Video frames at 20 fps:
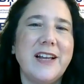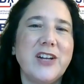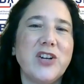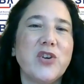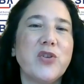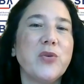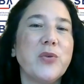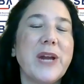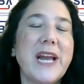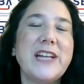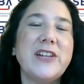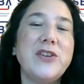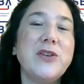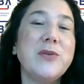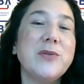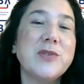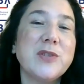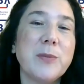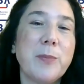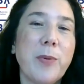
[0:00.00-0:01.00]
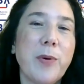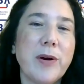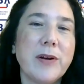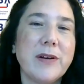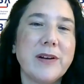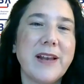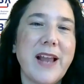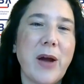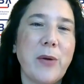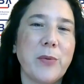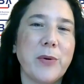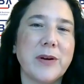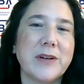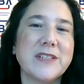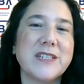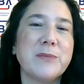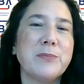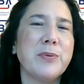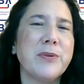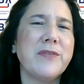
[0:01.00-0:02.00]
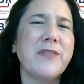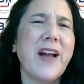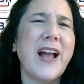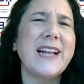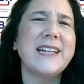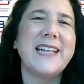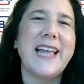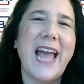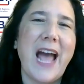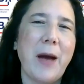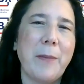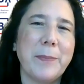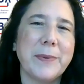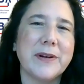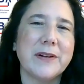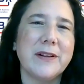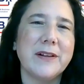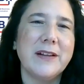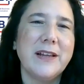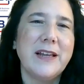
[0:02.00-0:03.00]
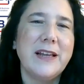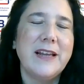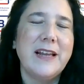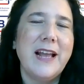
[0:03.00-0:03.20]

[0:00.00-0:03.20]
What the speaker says: create new support networks, and provide capital.